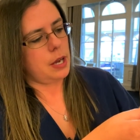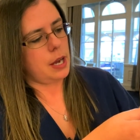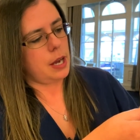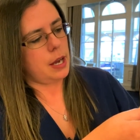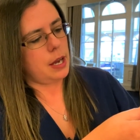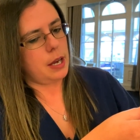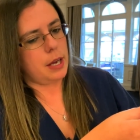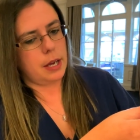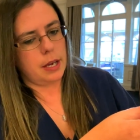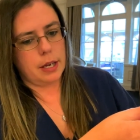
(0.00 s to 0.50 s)

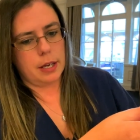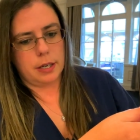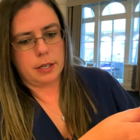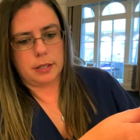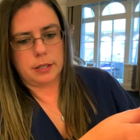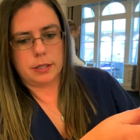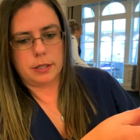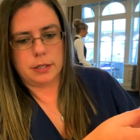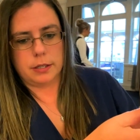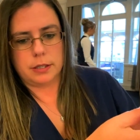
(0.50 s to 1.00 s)

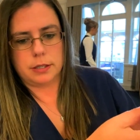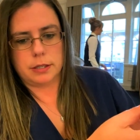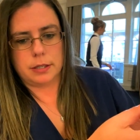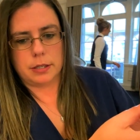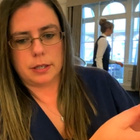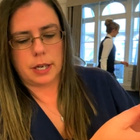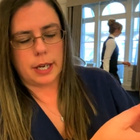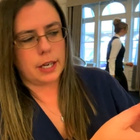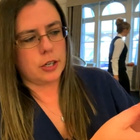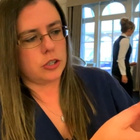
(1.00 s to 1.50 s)
and
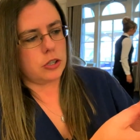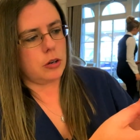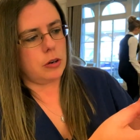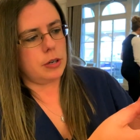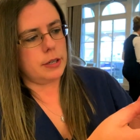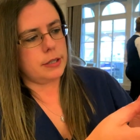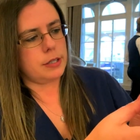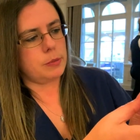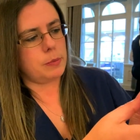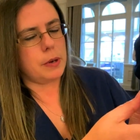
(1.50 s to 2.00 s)
like a
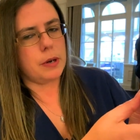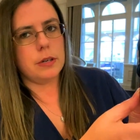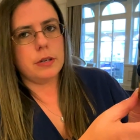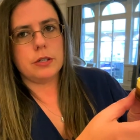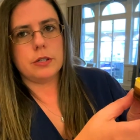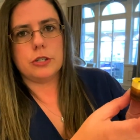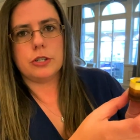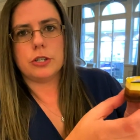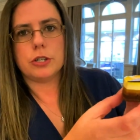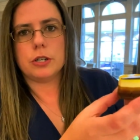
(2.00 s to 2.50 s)
chocolate
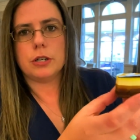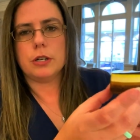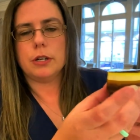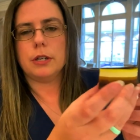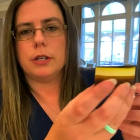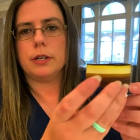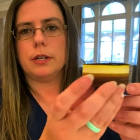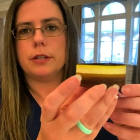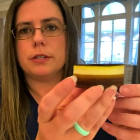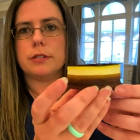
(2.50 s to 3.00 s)
sponge.
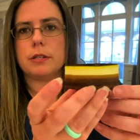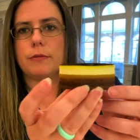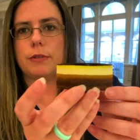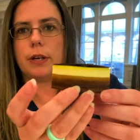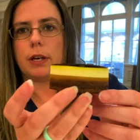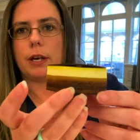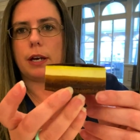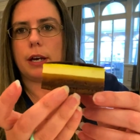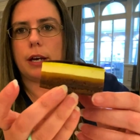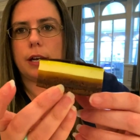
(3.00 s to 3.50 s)
So if
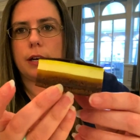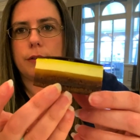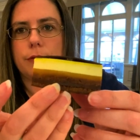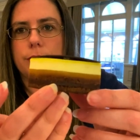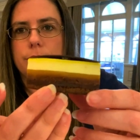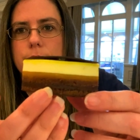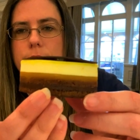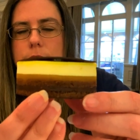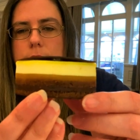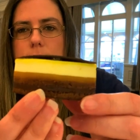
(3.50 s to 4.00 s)
you can kind
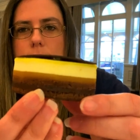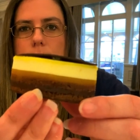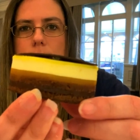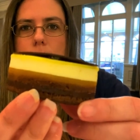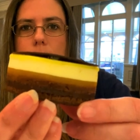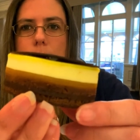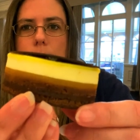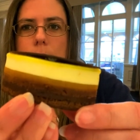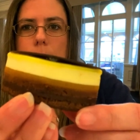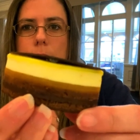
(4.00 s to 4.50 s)
of see
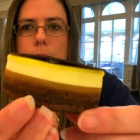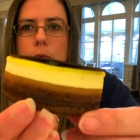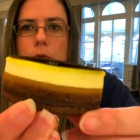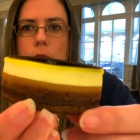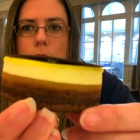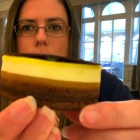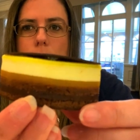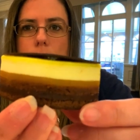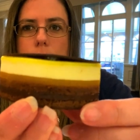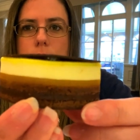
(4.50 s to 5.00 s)
that a bit more
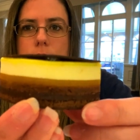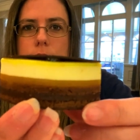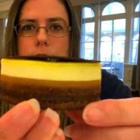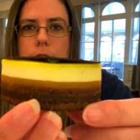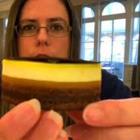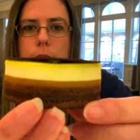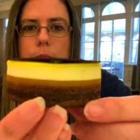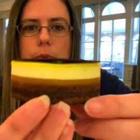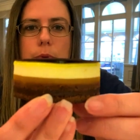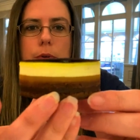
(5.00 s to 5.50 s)

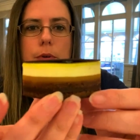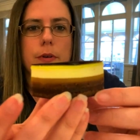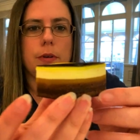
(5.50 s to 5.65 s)
closer